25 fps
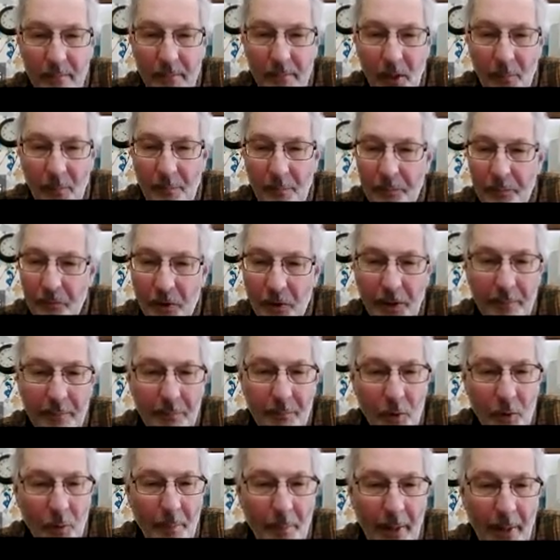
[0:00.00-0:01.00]
Oh, sorry,
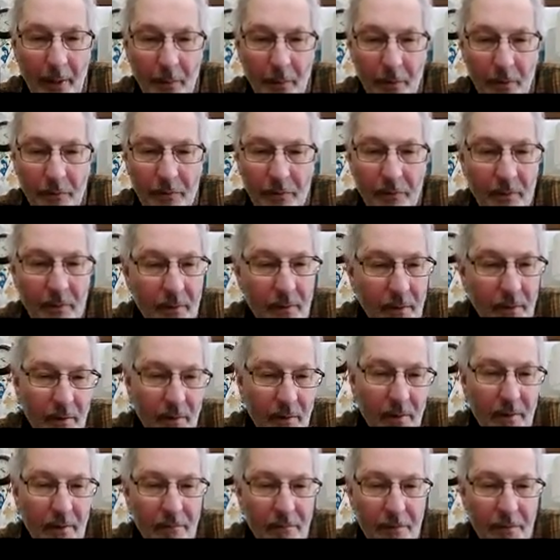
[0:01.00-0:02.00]
going backwards,
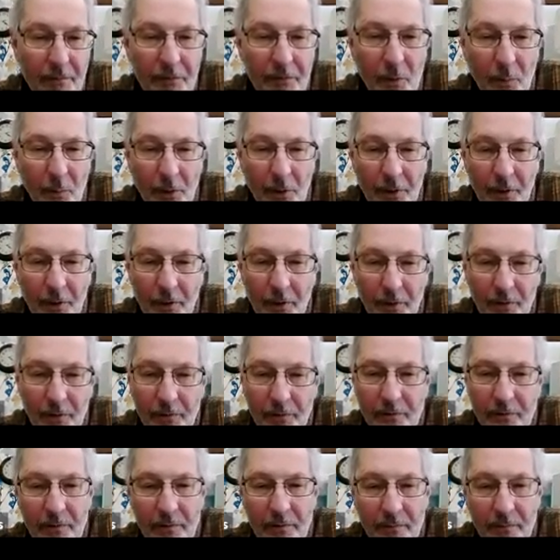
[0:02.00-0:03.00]
51
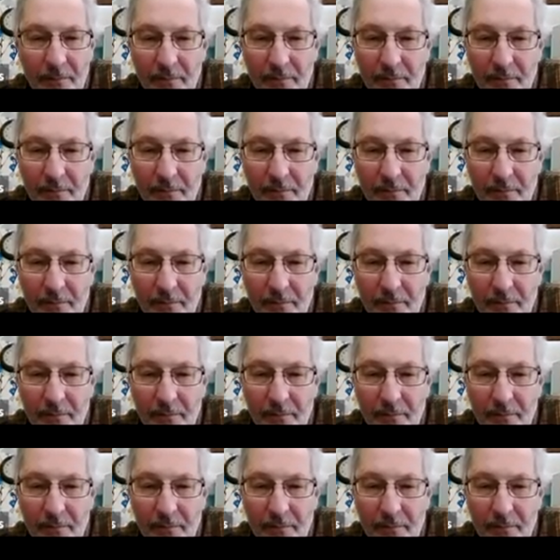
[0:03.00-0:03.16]
degrees.